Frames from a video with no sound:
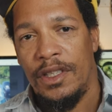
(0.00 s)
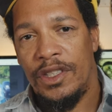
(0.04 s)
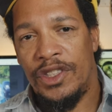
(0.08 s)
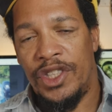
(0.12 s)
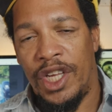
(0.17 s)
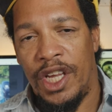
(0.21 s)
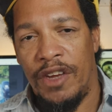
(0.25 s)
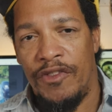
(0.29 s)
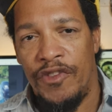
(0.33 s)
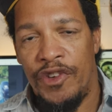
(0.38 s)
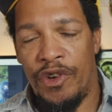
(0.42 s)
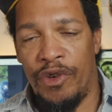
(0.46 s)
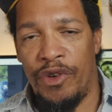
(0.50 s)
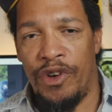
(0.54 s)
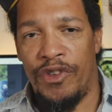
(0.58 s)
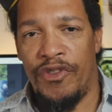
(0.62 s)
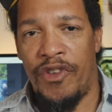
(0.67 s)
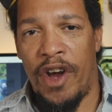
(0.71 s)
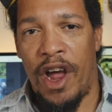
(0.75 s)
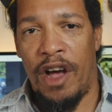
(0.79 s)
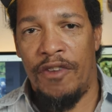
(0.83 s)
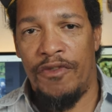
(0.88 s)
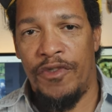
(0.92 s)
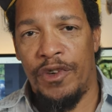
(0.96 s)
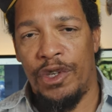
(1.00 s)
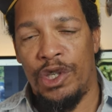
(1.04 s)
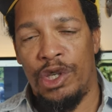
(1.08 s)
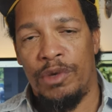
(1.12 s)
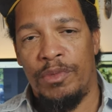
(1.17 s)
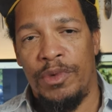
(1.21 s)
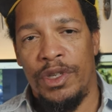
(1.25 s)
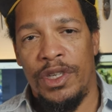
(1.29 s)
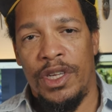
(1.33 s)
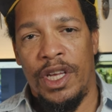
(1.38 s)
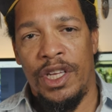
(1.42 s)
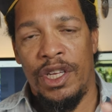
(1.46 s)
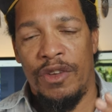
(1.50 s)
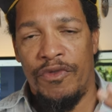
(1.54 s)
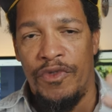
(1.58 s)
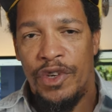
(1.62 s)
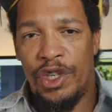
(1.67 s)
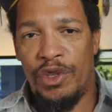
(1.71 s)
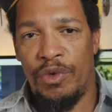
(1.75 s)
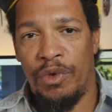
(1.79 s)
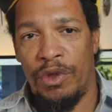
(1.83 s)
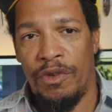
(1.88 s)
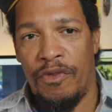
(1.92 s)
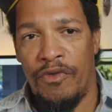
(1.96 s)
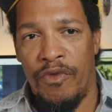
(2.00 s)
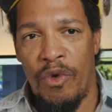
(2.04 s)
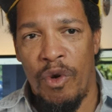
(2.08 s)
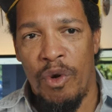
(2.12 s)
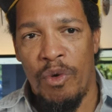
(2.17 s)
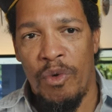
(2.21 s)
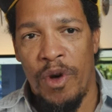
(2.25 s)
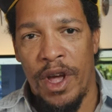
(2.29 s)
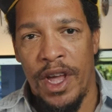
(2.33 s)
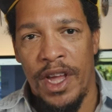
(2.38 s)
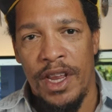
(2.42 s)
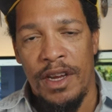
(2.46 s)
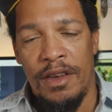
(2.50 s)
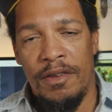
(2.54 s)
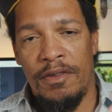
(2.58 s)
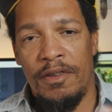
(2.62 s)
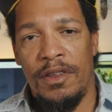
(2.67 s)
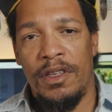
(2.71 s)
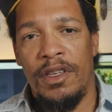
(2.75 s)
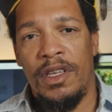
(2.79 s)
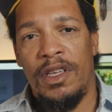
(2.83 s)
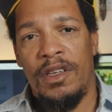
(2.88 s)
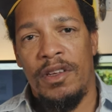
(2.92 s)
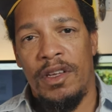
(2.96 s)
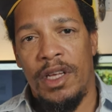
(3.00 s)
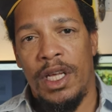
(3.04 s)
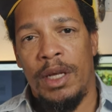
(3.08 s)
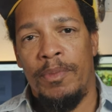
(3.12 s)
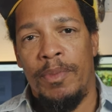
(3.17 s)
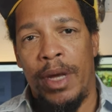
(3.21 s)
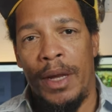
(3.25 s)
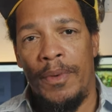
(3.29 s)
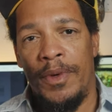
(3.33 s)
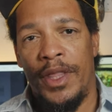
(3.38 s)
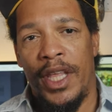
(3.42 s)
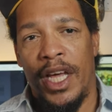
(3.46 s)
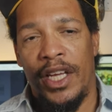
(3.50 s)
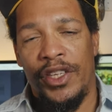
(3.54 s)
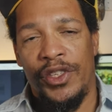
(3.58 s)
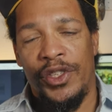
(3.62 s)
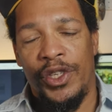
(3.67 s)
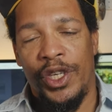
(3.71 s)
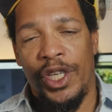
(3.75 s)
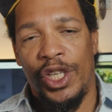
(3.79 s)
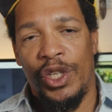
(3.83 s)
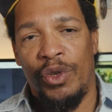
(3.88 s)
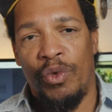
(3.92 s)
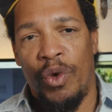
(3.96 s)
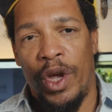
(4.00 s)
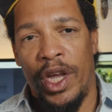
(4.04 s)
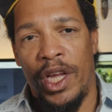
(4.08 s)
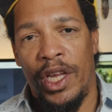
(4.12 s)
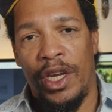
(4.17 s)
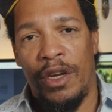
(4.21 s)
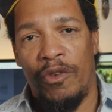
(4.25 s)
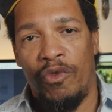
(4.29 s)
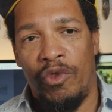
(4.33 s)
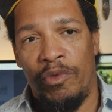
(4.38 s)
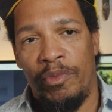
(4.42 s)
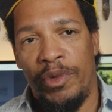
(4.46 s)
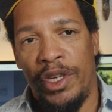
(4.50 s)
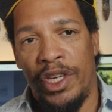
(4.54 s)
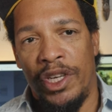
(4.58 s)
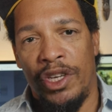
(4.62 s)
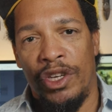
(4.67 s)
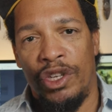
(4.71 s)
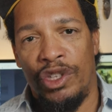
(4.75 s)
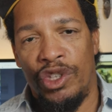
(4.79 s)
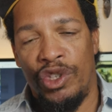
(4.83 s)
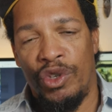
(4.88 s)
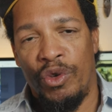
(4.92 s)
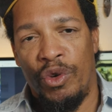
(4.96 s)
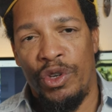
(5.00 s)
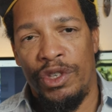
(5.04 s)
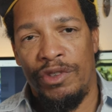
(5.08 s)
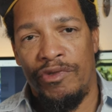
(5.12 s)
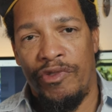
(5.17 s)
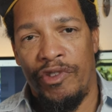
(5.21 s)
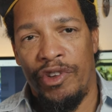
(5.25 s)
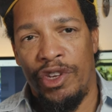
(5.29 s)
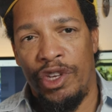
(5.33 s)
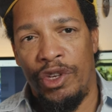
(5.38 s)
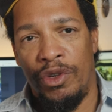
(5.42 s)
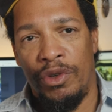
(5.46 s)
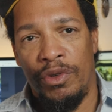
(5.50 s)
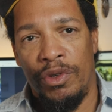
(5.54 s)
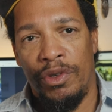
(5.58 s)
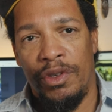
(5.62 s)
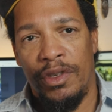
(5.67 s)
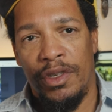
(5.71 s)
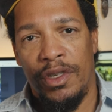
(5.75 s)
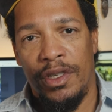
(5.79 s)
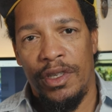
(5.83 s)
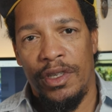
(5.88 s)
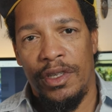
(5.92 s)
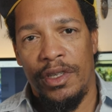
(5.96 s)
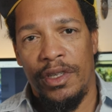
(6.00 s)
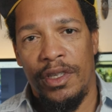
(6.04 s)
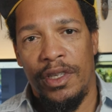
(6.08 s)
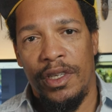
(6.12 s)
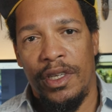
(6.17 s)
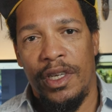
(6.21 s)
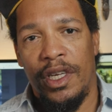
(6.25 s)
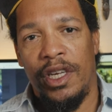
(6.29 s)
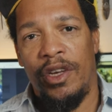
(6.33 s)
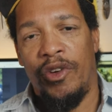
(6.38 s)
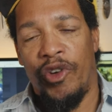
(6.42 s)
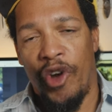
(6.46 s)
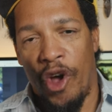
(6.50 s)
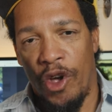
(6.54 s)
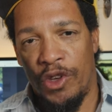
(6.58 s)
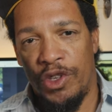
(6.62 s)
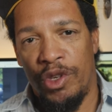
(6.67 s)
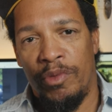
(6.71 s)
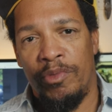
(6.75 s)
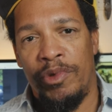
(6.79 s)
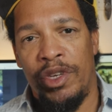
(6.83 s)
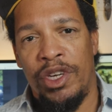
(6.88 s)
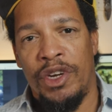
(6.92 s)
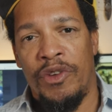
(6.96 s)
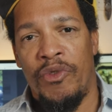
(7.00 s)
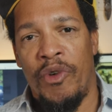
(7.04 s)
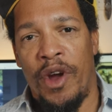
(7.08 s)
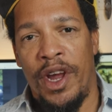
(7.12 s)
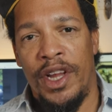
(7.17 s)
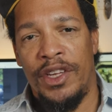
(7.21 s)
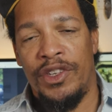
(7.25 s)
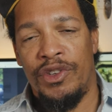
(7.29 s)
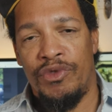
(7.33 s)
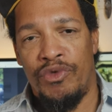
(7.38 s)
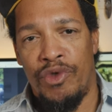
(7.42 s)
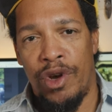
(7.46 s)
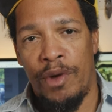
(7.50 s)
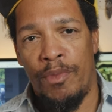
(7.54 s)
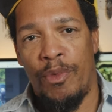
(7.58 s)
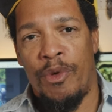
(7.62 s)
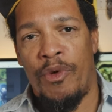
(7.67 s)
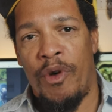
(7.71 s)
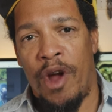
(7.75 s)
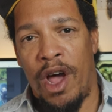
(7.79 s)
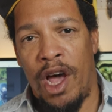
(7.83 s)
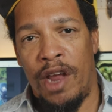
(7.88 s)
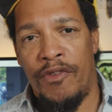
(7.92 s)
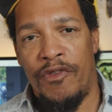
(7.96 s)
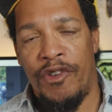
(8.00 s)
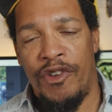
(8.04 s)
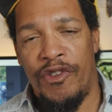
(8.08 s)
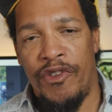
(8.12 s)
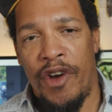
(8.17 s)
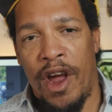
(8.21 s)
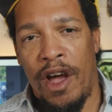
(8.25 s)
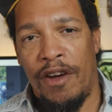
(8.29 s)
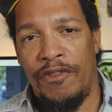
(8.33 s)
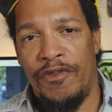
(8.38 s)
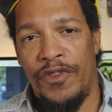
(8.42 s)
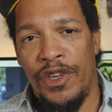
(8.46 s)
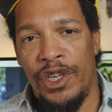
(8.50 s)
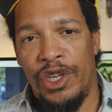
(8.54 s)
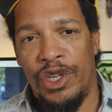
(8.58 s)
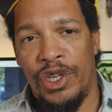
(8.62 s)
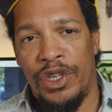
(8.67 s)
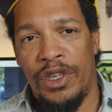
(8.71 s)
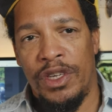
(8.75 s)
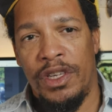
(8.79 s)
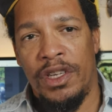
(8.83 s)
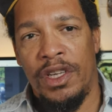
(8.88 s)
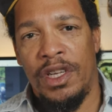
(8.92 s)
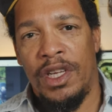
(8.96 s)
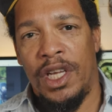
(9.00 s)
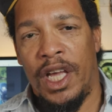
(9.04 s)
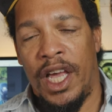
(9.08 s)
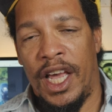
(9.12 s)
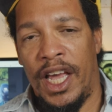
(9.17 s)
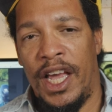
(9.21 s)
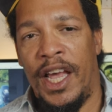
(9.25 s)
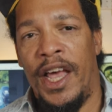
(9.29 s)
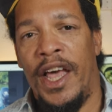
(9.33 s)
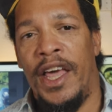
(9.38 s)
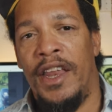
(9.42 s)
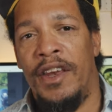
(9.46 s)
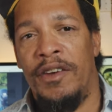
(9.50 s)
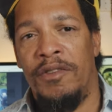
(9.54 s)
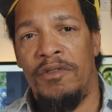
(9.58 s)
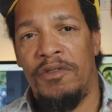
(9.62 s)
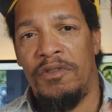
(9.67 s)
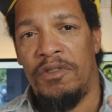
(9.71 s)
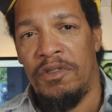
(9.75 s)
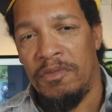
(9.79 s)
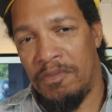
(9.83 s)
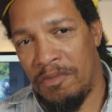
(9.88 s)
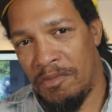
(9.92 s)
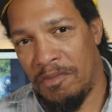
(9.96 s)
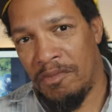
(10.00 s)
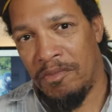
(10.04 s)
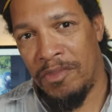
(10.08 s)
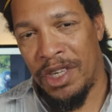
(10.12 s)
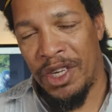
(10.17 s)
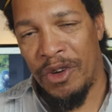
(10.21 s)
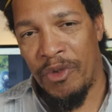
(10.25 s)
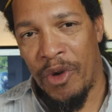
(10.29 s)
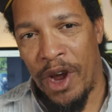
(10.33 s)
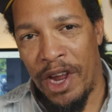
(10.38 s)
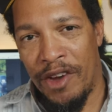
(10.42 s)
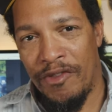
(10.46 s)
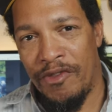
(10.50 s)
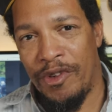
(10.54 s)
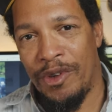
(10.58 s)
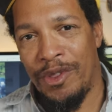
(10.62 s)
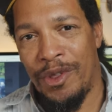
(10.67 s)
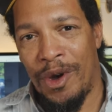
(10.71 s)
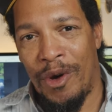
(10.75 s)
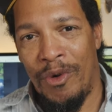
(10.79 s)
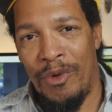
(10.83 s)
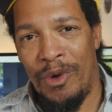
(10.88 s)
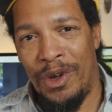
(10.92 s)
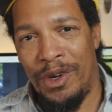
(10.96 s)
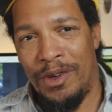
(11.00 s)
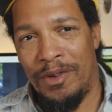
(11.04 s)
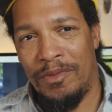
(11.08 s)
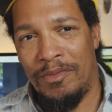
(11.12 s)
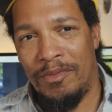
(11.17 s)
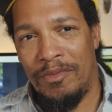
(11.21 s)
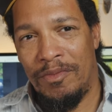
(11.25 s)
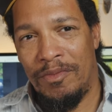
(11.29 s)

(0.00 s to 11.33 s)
Say if you're a trout fisherman and you fish with a four weight, maybe that six weight would be a good choice for you. It would also be a great streamer rod for trout fishing and be great for throwing